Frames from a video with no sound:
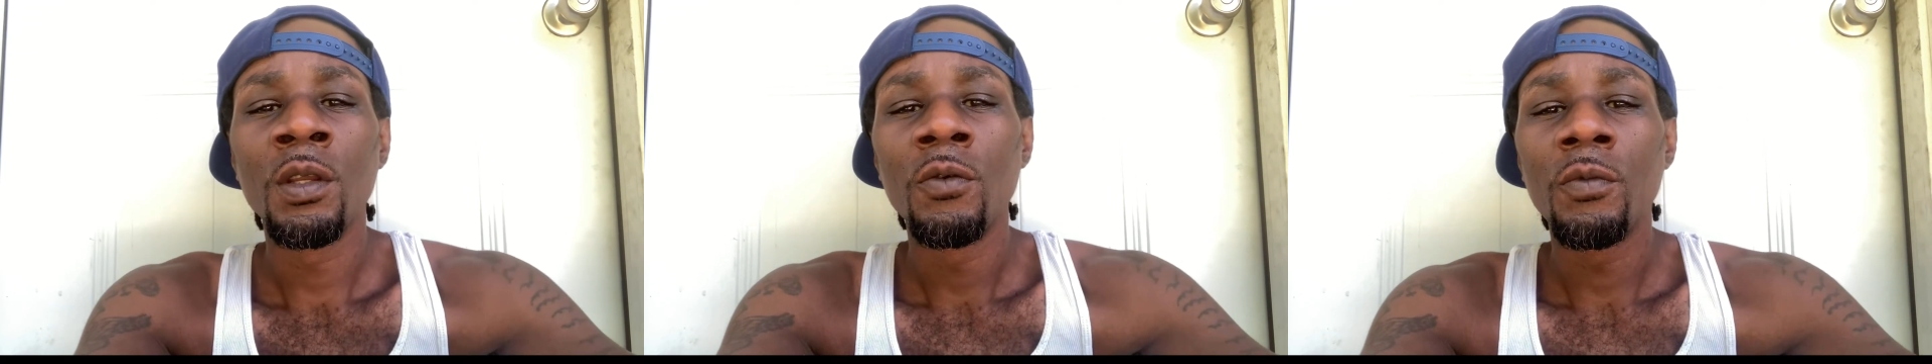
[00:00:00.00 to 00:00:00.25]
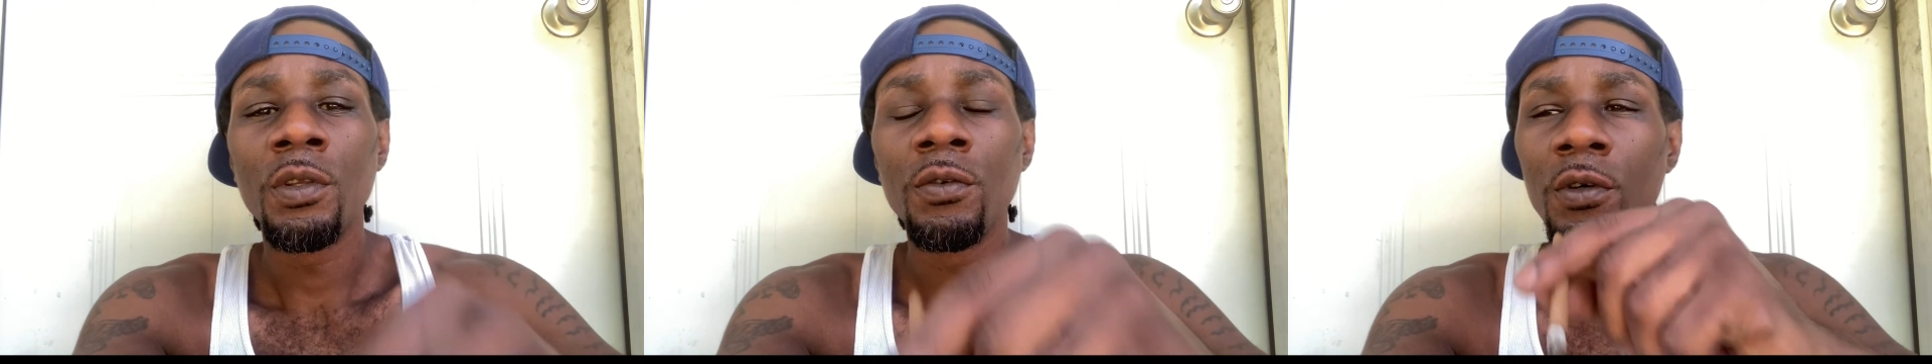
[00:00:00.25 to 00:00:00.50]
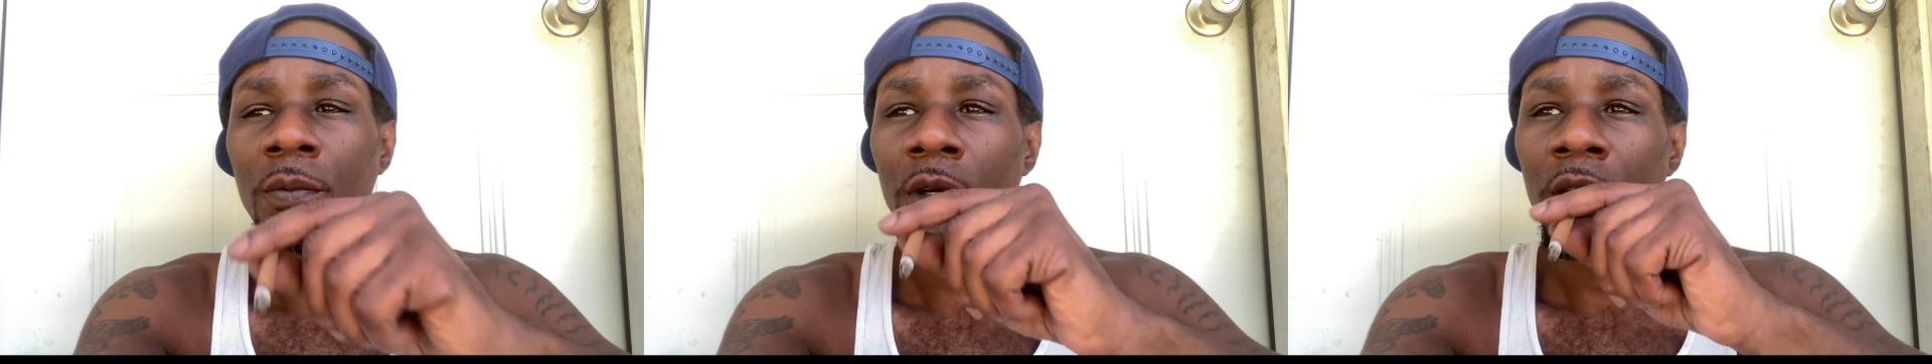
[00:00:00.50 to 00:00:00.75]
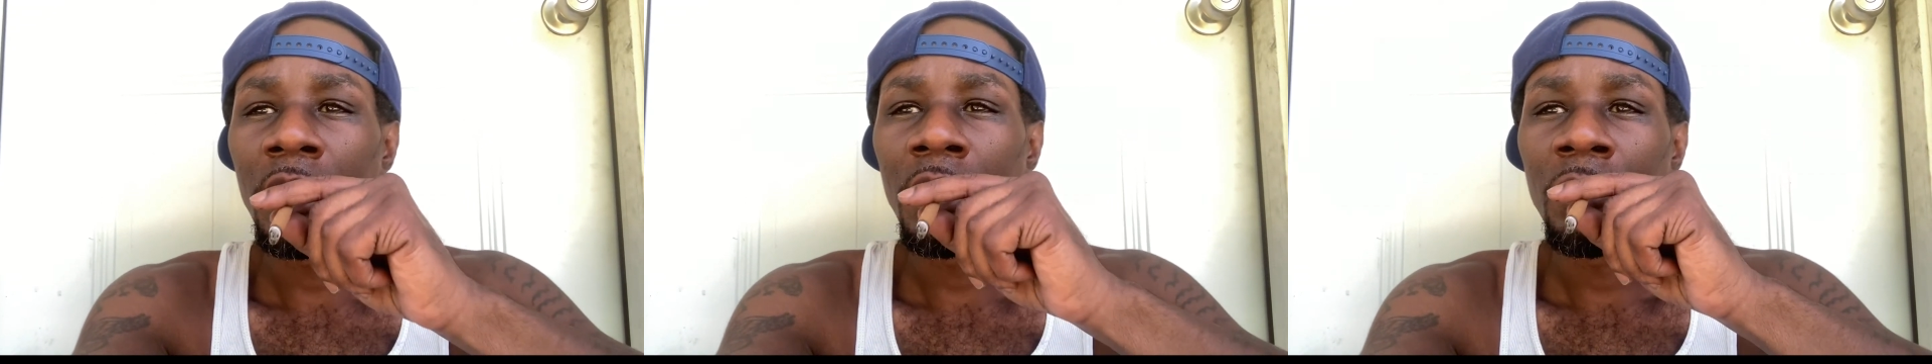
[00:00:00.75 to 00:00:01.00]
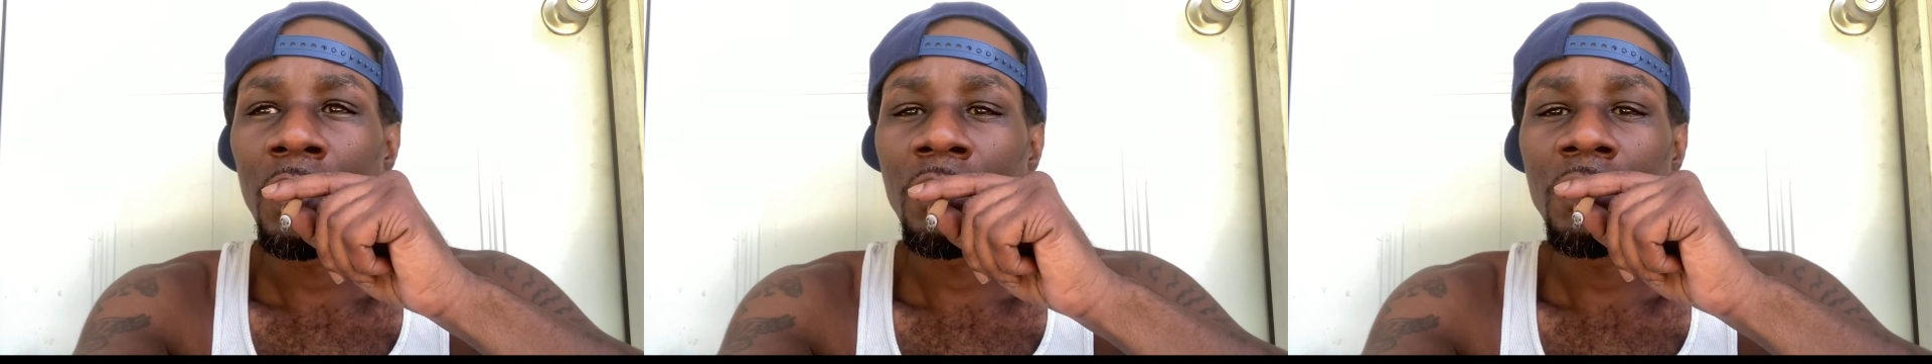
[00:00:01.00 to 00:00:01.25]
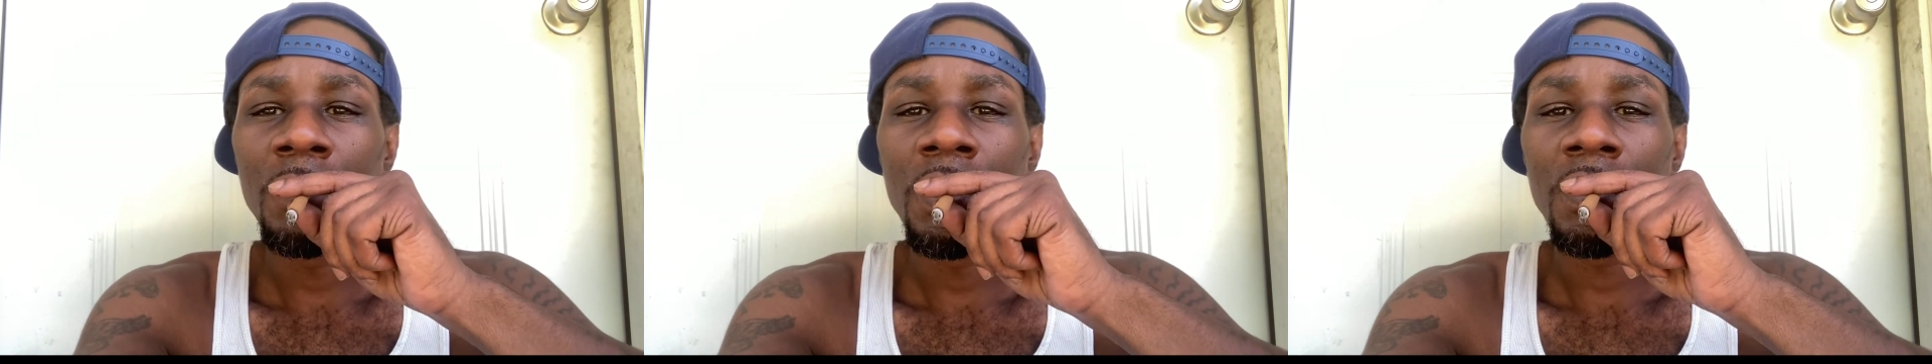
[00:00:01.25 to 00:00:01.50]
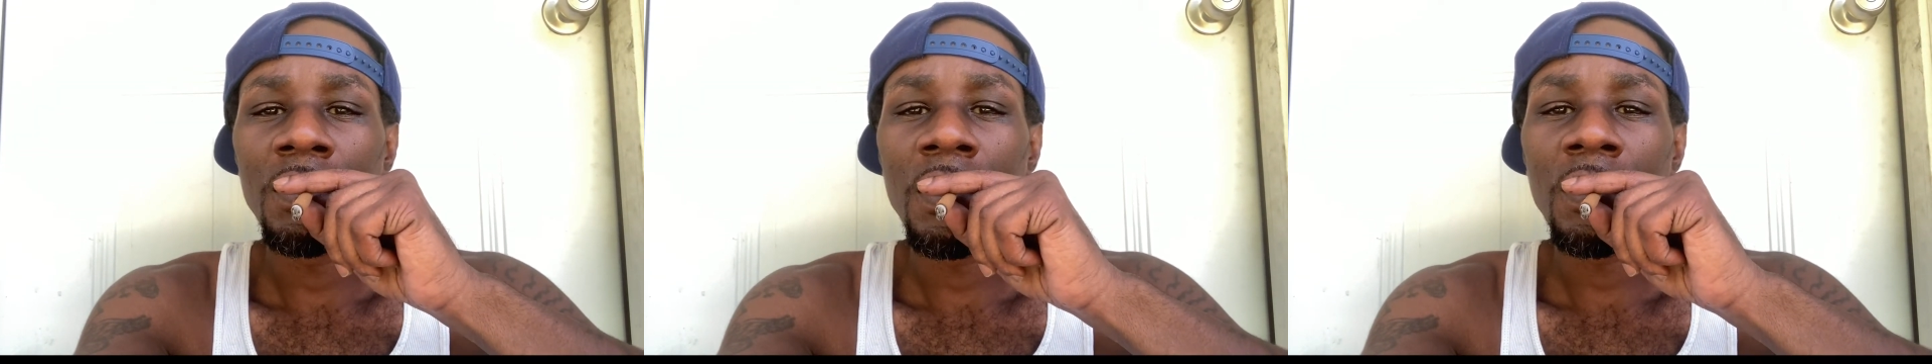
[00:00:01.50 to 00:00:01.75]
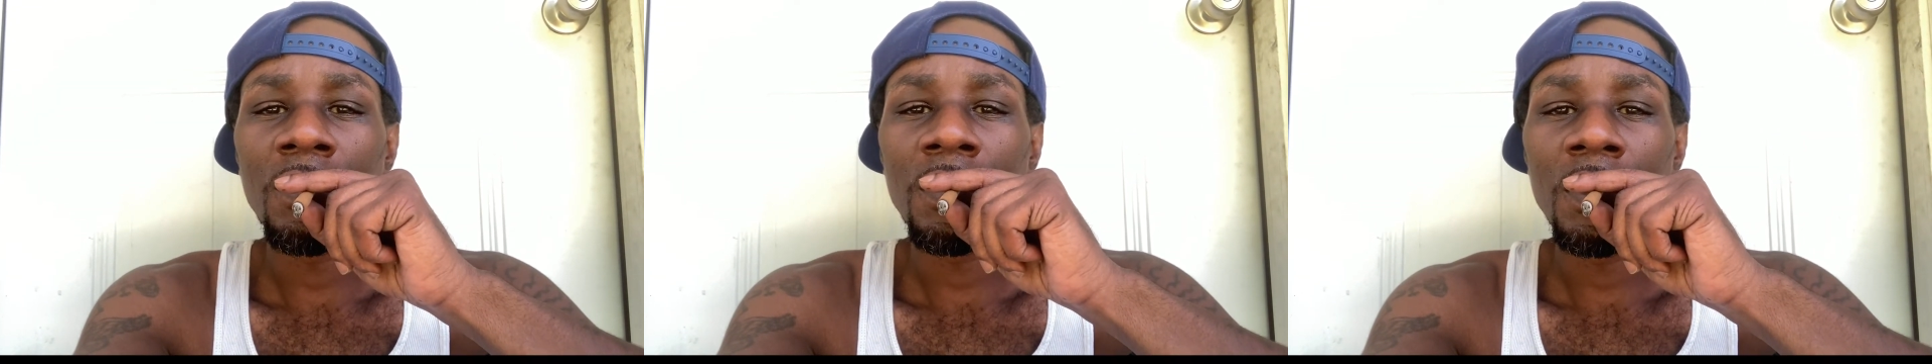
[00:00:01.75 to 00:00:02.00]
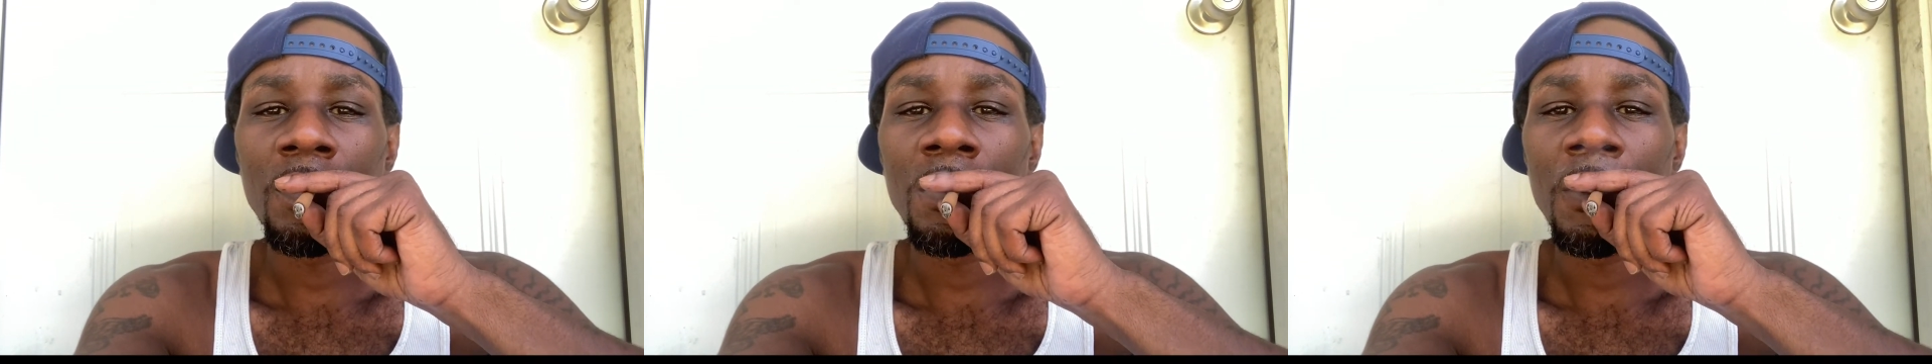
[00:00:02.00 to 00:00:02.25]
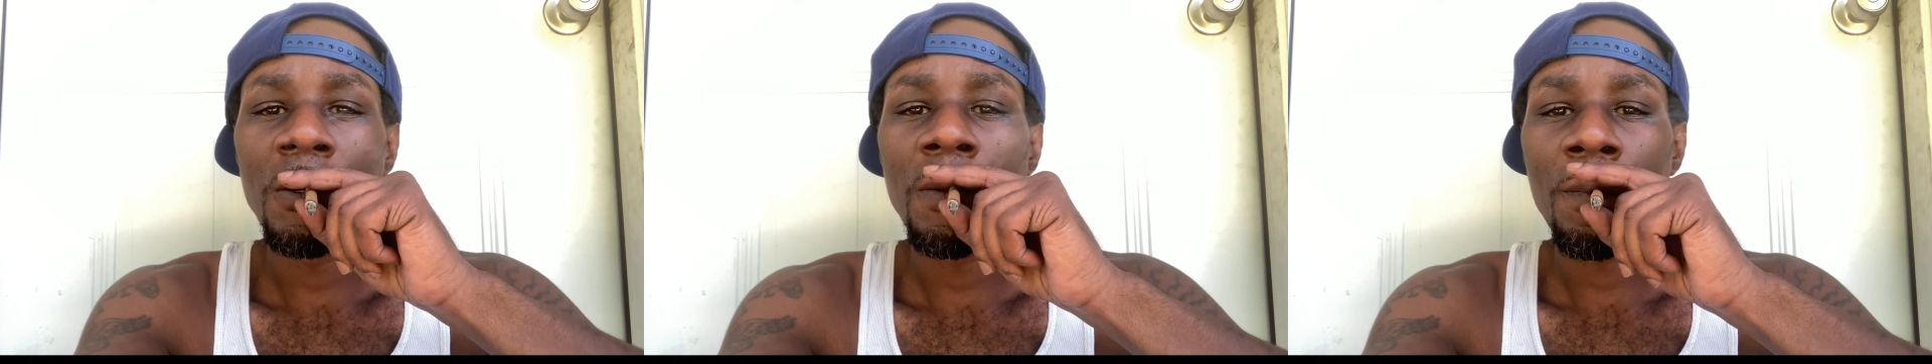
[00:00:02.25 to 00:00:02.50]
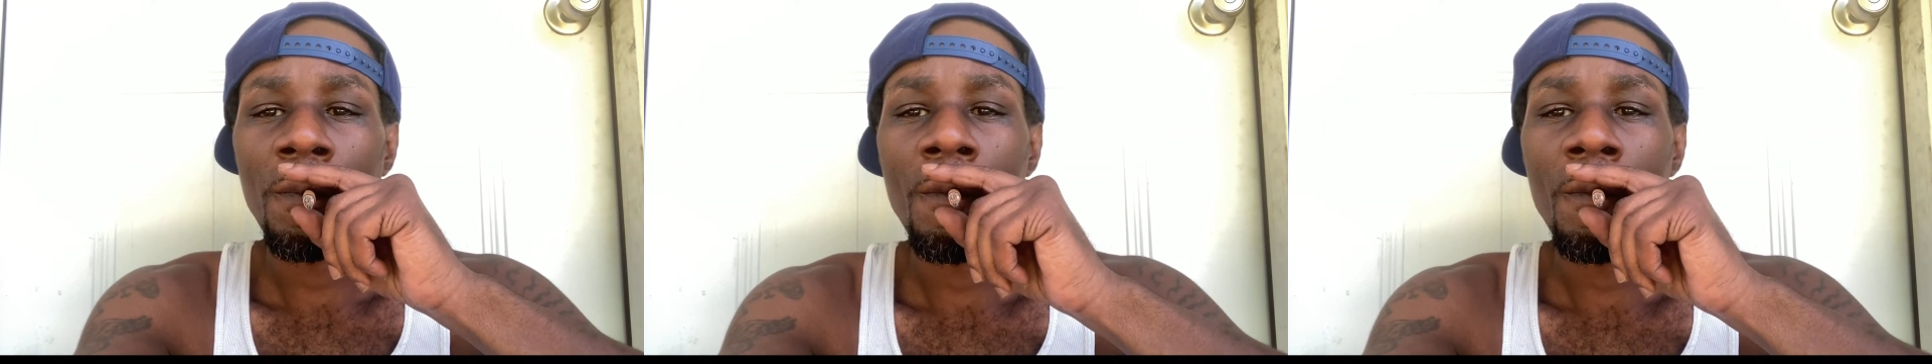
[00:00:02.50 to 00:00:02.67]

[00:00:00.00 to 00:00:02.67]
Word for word: When you a man and you speaking down on another man,